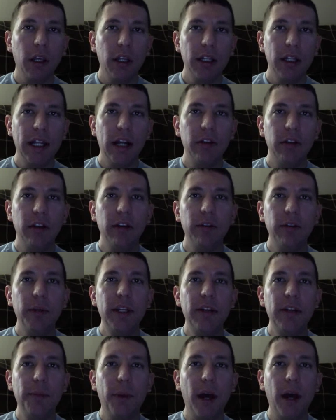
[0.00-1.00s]
Now, the
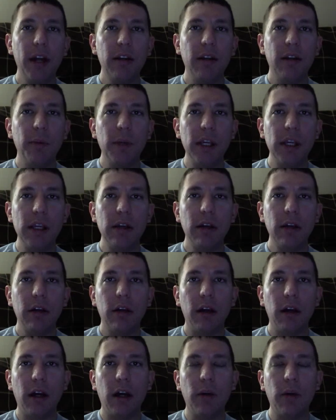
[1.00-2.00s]
sweet spot to me,
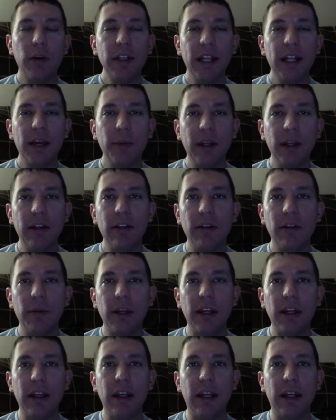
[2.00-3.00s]
what that means to
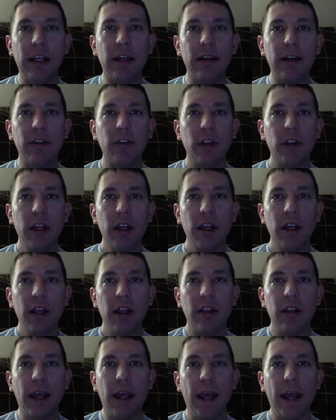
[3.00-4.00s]
me is
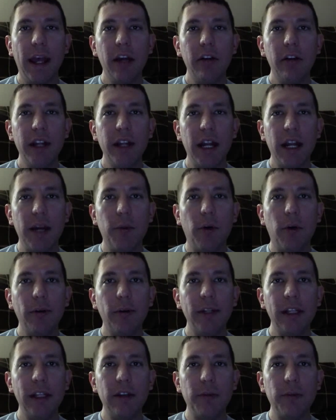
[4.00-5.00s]
the angle that I'm
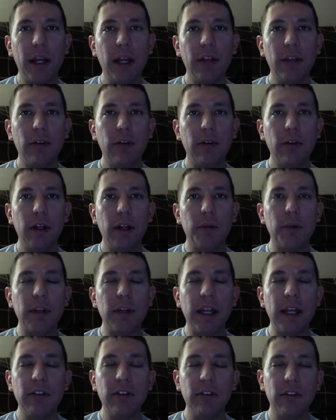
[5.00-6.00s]
holding the razor in
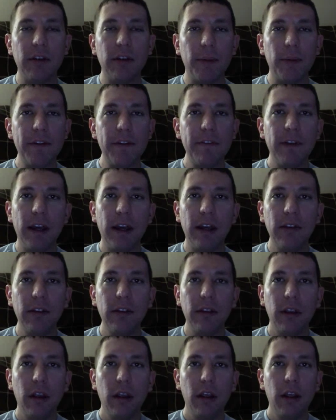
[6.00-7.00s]
relation to my
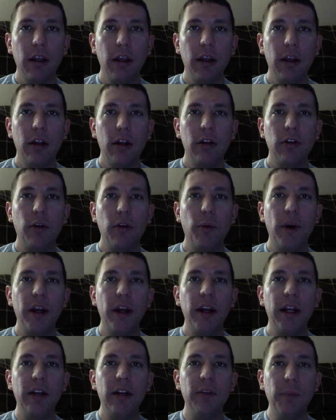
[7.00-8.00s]
face to
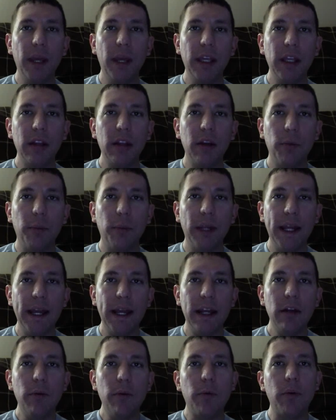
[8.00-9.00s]
where it's making the
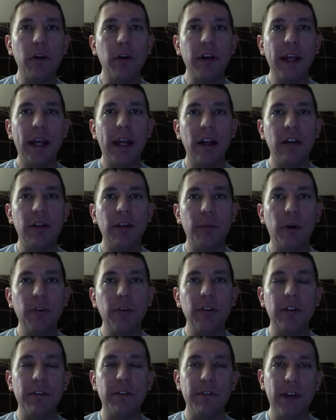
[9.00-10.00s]
blade work at its
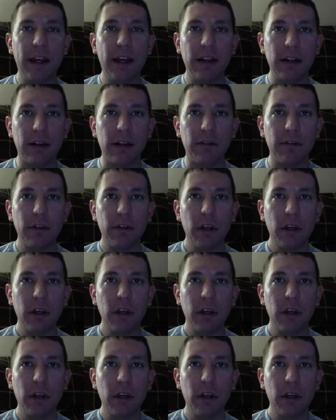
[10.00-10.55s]
most effective.